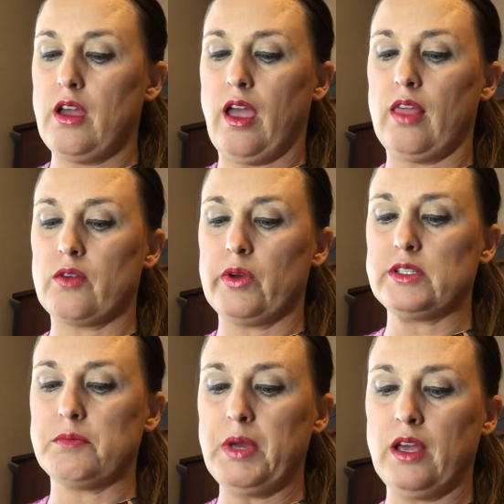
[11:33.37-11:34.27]
And the
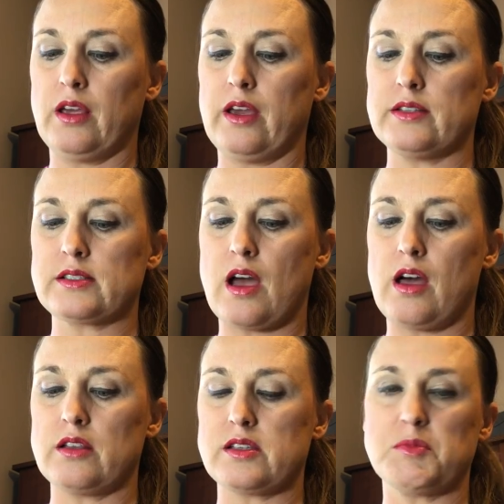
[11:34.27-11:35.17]
reason being, it's
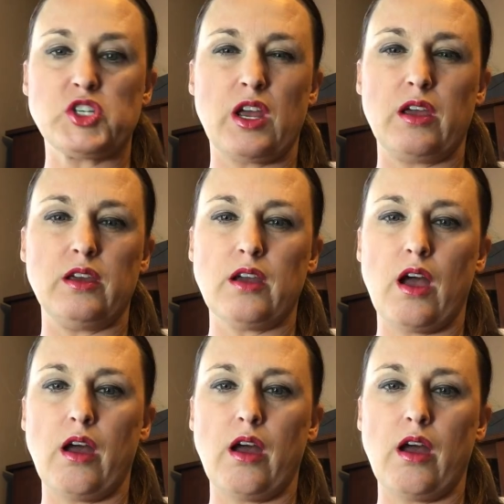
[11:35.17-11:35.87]
got some shea